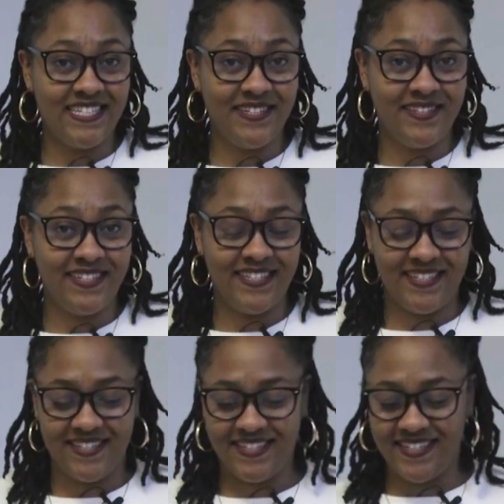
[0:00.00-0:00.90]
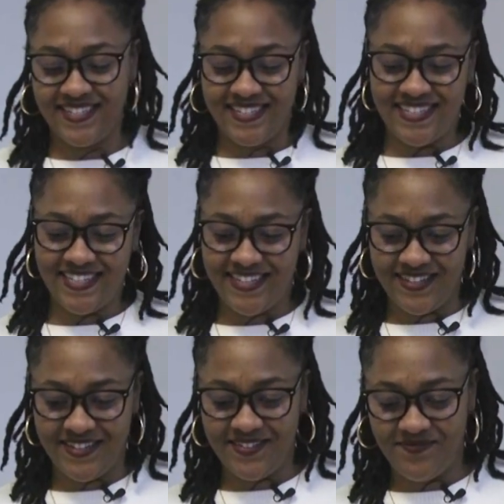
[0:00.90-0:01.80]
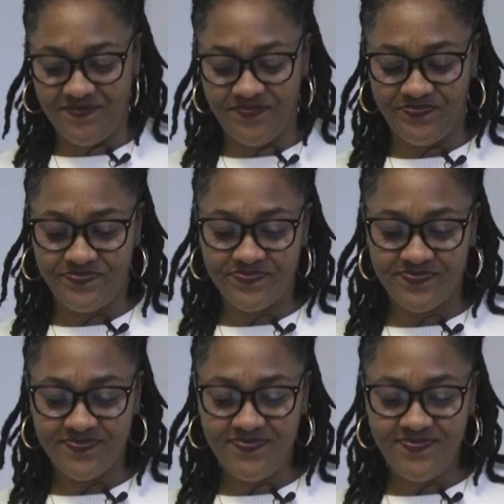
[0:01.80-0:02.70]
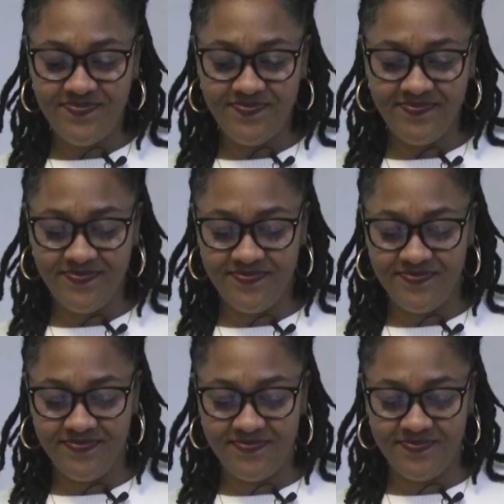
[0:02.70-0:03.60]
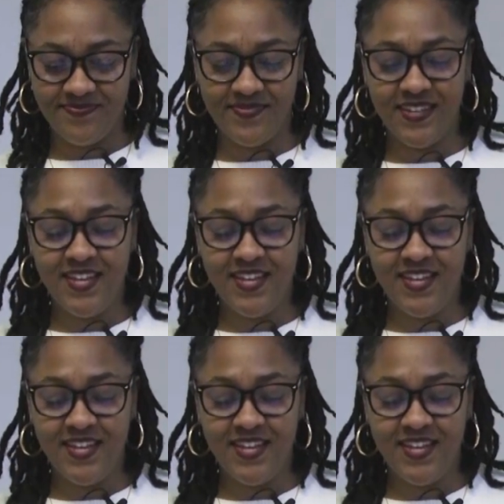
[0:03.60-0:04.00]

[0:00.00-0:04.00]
(no one is talking)